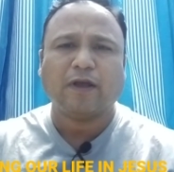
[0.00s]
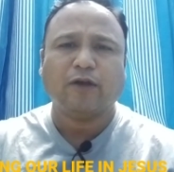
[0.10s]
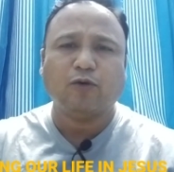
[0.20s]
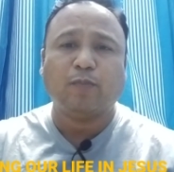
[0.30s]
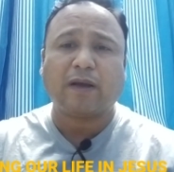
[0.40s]

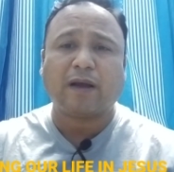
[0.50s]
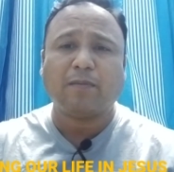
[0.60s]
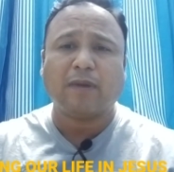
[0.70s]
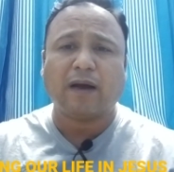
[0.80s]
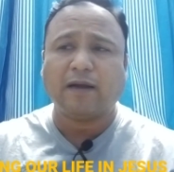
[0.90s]
you
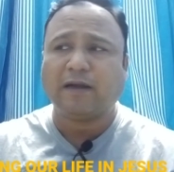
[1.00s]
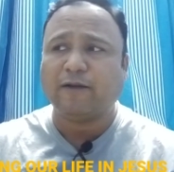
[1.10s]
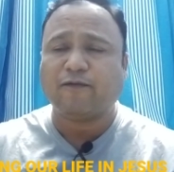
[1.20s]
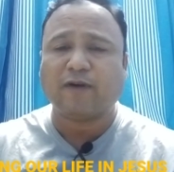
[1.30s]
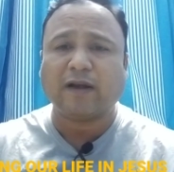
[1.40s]
become a
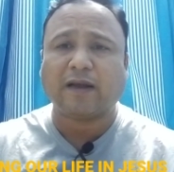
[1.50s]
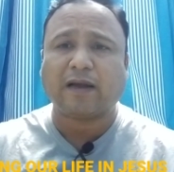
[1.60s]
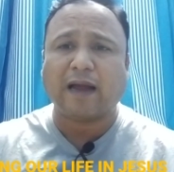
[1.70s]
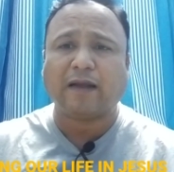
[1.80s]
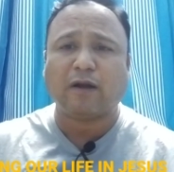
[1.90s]
different
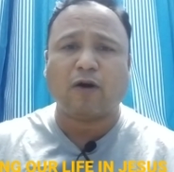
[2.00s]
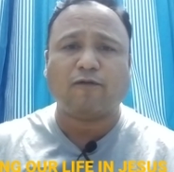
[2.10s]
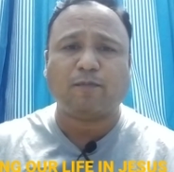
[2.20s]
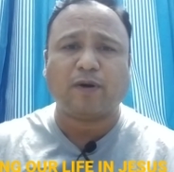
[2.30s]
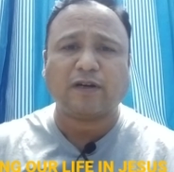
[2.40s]
kind
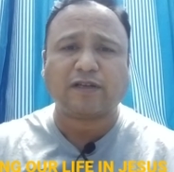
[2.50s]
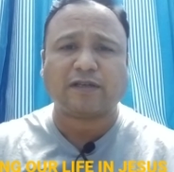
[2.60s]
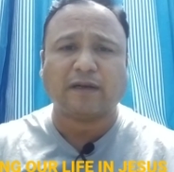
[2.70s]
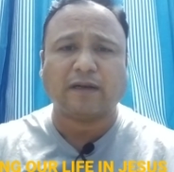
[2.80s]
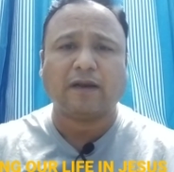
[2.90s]
of
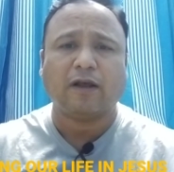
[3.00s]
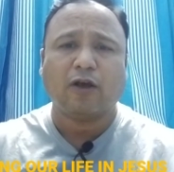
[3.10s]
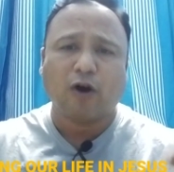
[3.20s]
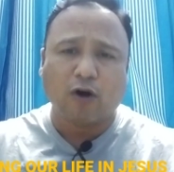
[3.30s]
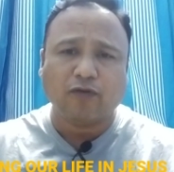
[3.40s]
person
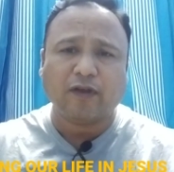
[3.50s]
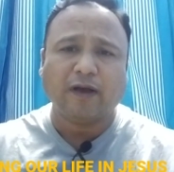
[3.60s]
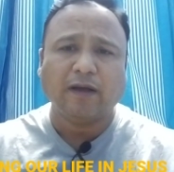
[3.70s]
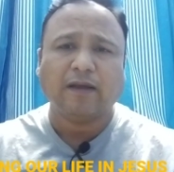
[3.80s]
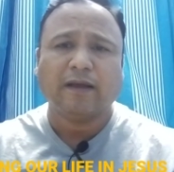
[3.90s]
on the